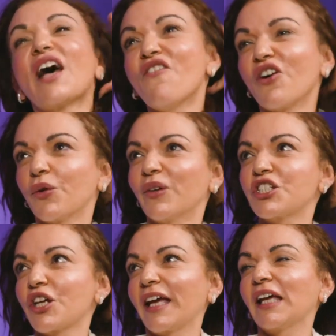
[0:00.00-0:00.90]
I want to
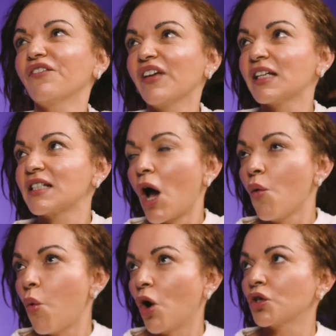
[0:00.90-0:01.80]
achieve is I
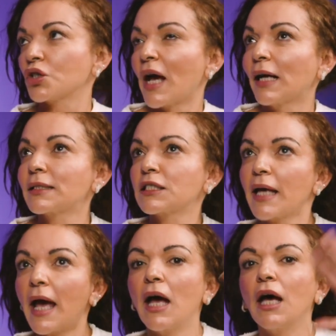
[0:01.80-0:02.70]
want us
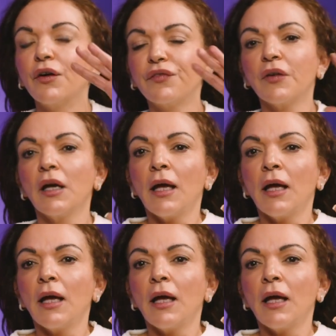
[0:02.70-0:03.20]
to have